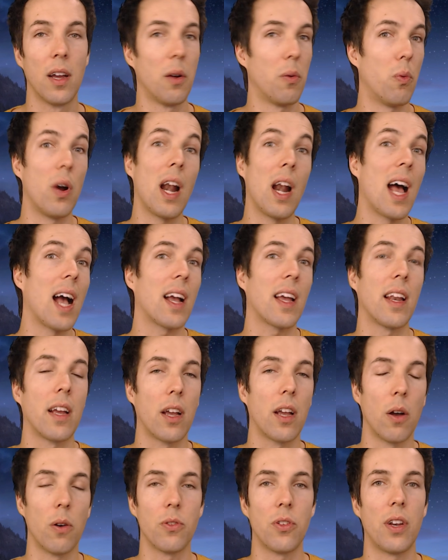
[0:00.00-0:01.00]
We're not going to
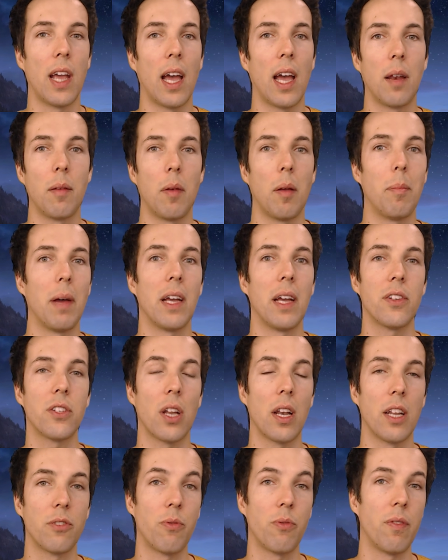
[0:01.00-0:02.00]
go to the enemy base
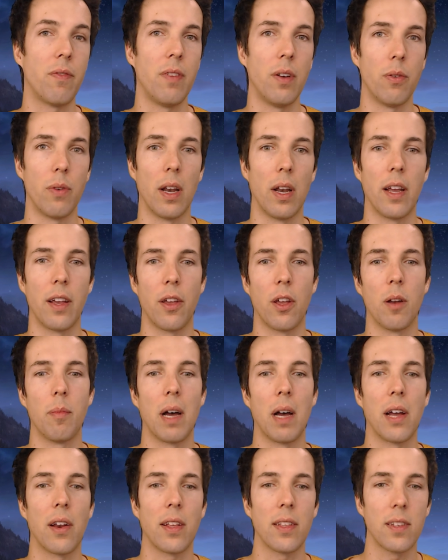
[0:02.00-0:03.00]
unless we feel really good
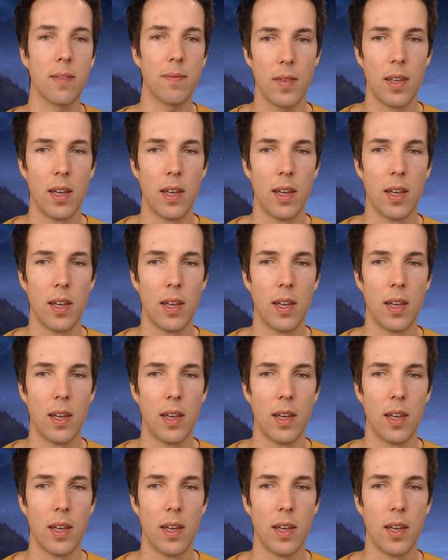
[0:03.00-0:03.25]
about it.